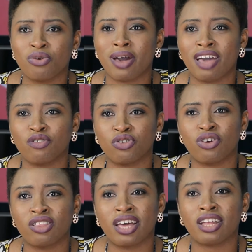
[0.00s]
Why haven't you
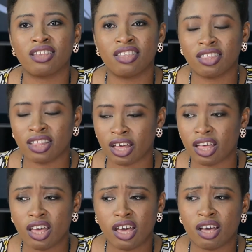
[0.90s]
done that? Isn't that?
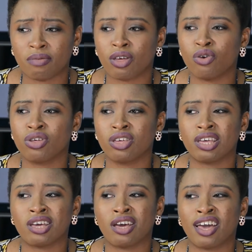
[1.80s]
I said, okay,
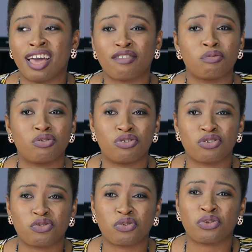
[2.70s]
I have something to
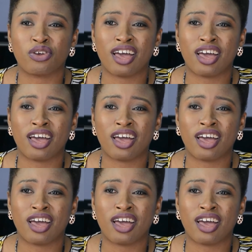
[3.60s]
discuss with you.